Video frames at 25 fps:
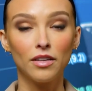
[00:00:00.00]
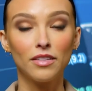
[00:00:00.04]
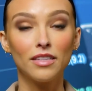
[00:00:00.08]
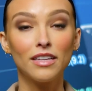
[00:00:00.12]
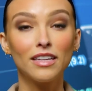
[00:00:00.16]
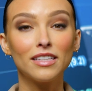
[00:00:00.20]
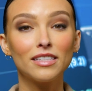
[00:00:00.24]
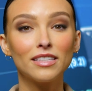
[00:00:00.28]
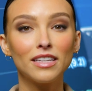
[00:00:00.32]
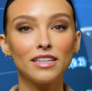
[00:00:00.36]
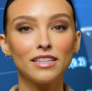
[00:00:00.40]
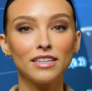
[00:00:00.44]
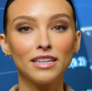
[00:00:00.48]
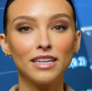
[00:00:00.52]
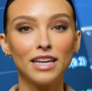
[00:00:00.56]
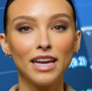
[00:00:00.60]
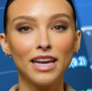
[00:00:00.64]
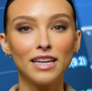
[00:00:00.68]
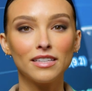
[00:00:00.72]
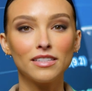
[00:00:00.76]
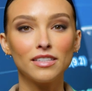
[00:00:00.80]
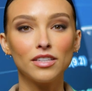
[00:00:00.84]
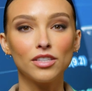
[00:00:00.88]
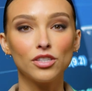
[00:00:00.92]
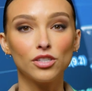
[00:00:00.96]
This
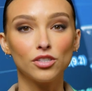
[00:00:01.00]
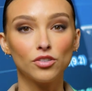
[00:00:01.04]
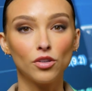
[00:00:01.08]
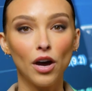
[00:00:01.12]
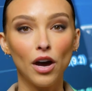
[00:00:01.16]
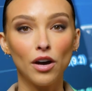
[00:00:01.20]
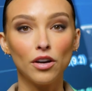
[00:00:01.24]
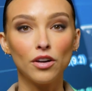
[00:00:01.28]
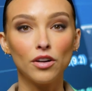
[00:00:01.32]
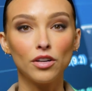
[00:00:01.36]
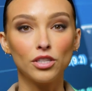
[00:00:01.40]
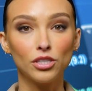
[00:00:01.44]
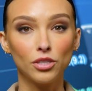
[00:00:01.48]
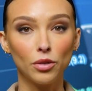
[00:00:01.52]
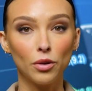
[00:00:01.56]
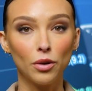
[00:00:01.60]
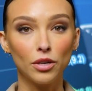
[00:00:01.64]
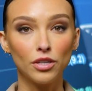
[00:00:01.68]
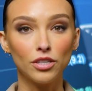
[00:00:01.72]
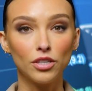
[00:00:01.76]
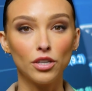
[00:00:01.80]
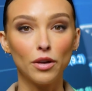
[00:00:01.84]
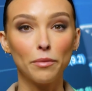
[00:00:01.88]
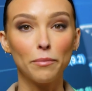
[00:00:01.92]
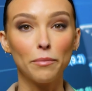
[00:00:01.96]
indicates a stronger
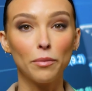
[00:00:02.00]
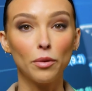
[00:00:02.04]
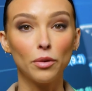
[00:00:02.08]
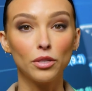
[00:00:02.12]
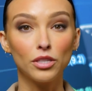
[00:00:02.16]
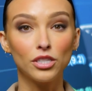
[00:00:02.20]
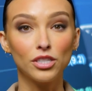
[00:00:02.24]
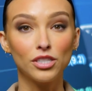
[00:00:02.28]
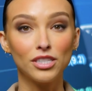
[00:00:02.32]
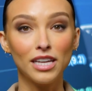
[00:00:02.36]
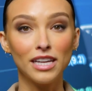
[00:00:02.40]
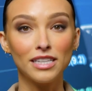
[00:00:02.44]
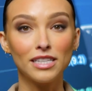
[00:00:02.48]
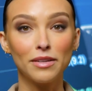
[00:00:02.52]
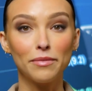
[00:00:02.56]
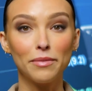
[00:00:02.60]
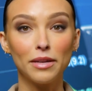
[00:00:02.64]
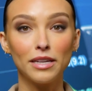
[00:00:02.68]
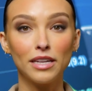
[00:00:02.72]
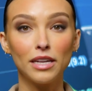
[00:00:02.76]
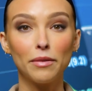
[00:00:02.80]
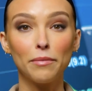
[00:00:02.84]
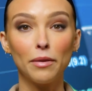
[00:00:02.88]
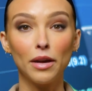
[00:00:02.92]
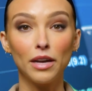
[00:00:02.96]
short-term bullish
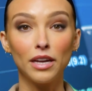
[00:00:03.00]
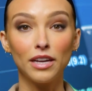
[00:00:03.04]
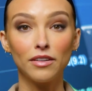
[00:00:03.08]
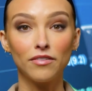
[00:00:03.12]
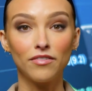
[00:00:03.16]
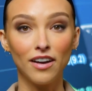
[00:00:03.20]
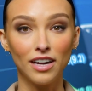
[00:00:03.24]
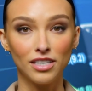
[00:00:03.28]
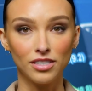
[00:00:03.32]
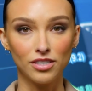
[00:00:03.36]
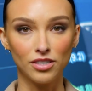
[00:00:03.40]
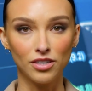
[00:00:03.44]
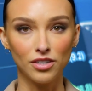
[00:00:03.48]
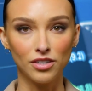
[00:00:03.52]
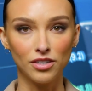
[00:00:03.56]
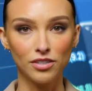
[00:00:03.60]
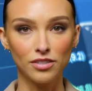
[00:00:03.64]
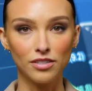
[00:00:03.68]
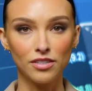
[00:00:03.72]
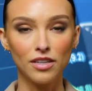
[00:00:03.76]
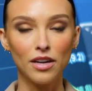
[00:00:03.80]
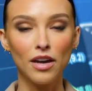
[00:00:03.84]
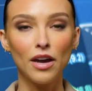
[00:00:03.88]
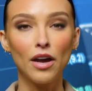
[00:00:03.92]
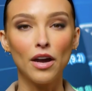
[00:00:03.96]
sentiment among
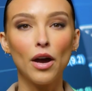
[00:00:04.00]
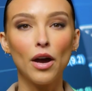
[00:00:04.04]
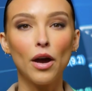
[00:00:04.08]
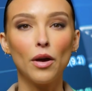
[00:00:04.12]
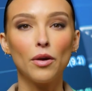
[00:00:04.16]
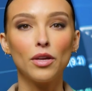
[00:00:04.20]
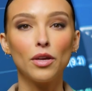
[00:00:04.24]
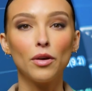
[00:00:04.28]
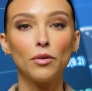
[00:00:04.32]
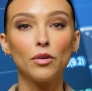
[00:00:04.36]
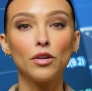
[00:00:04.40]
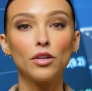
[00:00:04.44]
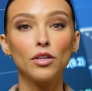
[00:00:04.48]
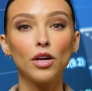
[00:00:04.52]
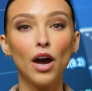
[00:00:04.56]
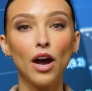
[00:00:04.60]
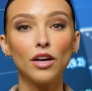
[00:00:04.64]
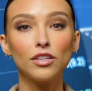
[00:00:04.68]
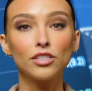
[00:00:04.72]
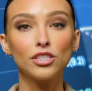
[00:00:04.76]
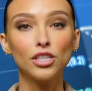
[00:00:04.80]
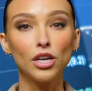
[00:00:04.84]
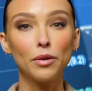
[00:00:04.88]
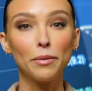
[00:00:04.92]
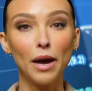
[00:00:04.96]
investors, though the
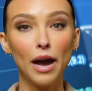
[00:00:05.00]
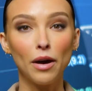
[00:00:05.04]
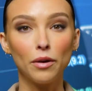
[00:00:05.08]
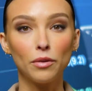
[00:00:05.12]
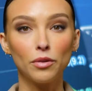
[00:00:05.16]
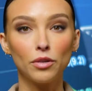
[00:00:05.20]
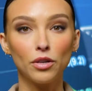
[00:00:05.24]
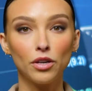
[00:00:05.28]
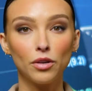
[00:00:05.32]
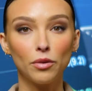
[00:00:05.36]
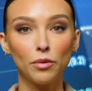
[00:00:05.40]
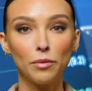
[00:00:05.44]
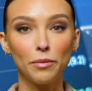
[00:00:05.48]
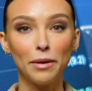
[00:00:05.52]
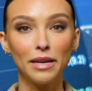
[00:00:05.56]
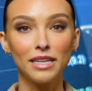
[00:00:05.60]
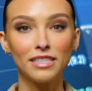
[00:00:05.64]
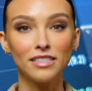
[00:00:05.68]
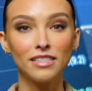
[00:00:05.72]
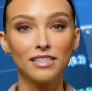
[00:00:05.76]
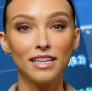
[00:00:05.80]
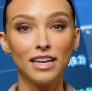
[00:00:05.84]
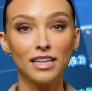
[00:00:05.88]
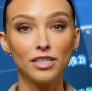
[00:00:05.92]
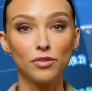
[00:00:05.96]
long-term outlook
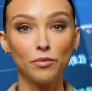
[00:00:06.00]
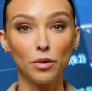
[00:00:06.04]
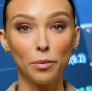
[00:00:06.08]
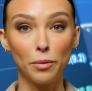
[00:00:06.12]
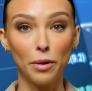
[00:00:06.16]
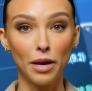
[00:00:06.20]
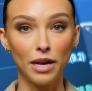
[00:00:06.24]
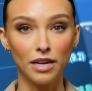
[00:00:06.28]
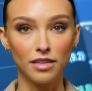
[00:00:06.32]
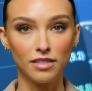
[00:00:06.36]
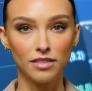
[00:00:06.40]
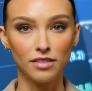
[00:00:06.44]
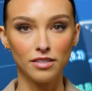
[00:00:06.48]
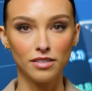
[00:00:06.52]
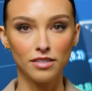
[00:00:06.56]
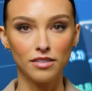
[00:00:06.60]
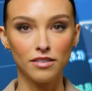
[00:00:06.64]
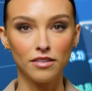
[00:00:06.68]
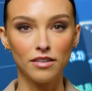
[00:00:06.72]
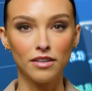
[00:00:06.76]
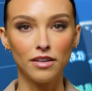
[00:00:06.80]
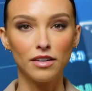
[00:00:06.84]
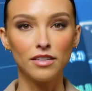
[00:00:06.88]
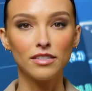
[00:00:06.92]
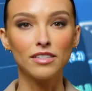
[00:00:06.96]
remains less robust.
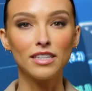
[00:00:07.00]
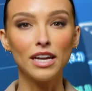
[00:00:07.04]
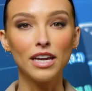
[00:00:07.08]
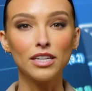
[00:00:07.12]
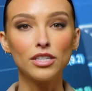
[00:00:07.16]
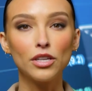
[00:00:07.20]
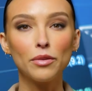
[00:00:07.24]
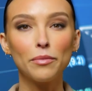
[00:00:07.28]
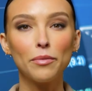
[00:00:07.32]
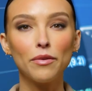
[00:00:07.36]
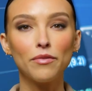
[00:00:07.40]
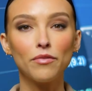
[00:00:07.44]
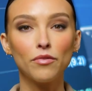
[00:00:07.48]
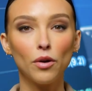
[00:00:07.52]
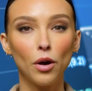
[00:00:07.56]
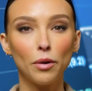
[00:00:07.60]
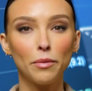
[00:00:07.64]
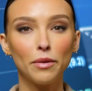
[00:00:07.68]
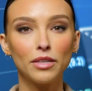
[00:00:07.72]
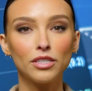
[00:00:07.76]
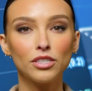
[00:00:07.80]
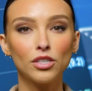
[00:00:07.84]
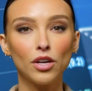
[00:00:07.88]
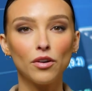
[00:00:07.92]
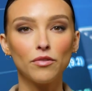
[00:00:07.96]
Sector
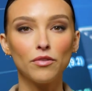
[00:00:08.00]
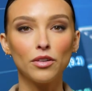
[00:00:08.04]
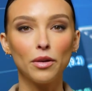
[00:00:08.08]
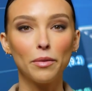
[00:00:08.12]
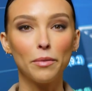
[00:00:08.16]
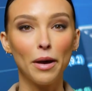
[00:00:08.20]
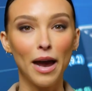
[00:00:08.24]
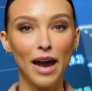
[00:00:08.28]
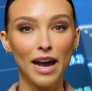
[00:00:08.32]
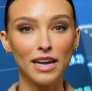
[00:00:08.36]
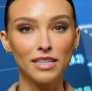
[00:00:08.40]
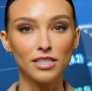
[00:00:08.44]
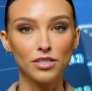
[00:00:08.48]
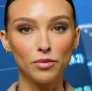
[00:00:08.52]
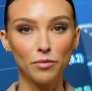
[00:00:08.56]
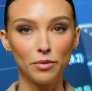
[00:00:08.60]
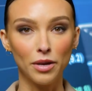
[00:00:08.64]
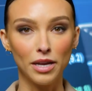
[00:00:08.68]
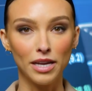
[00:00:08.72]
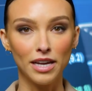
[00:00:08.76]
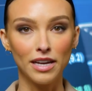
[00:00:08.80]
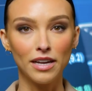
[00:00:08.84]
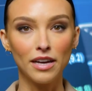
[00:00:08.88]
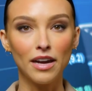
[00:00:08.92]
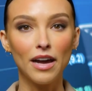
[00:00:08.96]
performance over the past
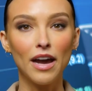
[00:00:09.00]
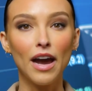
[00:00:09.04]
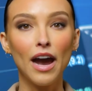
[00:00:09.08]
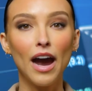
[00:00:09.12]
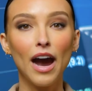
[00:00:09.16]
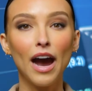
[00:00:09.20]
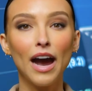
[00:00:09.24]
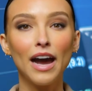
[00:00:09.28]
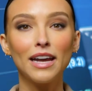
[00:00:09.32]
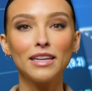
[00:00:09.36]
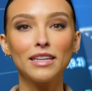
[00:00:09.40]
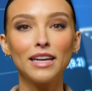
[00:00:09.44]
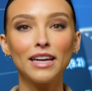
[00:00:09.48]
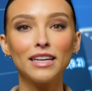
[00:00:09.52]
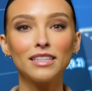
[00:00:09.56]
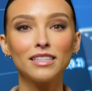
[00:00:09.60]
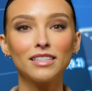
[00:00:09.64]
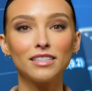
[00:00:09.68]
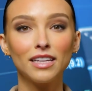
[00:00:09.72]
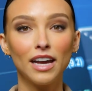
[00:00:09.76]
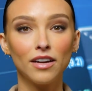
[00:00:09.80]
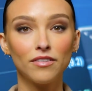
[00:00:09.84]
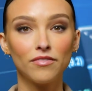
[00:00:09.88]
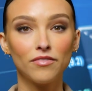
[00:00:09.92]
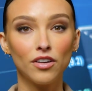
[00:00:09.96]
week highlights
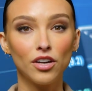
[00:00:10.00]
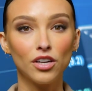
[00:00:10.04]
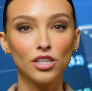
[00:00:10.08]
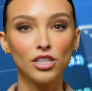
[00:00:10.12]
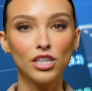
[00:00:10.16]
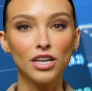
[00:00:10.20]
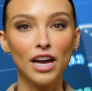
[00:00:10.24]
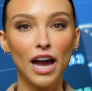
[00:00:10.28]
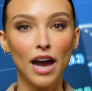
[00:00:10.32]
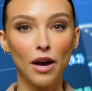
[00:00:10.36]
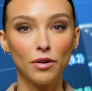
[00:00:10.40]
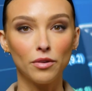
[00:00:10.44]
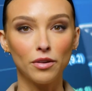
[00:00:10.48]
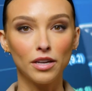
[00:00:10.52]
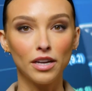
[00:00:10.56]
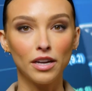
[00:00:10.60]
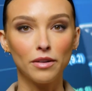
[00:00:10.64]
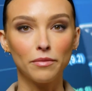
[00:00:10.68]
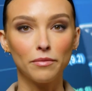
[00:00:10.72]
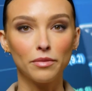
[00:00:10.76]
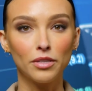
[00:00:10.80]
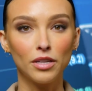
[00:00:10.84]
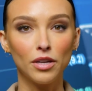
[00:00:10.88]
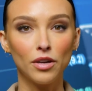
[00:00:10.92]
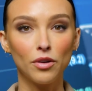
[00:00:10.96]
divergent
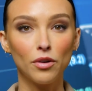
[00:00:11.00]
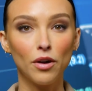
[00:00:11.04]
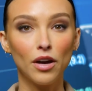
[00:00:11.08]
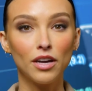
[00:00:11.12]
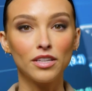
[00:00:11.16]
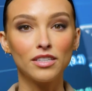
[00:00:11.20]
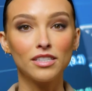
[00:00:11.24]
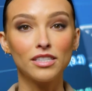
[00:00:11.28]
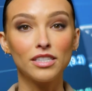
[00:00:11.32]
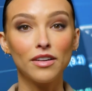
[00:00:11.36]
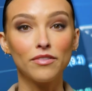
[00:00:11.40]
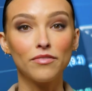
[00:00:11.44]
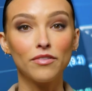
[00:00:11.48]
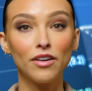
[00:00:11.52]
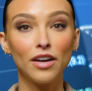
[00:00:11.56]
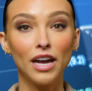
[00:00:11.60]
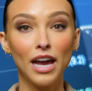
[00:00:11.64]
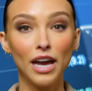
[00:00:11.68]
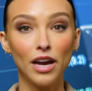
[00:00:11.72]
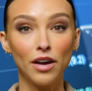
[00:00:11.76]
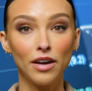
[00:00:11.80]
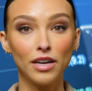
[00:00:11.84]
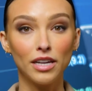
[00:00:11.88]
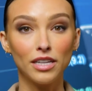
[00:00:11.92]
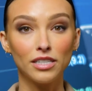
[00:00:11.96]
outcomes across different
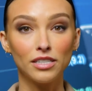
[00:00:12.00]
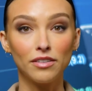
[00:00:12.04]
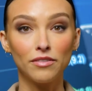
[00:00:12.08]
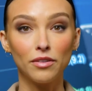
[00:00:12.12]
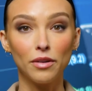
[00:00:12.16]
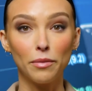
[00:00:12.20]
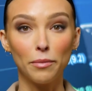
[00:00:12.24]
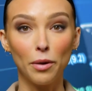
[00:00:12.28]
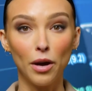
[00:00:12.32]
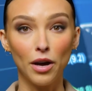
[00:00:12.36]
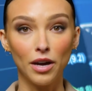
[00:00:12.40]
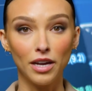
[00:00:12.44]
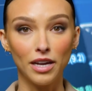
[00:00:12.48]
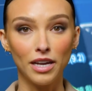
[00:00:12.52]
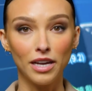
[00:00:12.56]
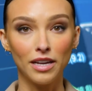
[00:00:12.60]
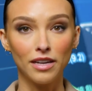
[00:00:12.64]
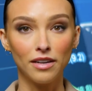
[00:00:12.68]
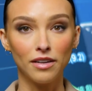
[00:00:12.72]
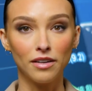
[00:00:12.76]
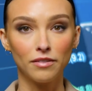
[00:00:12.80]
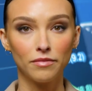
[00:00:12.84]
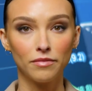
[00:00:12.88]
areas of the market.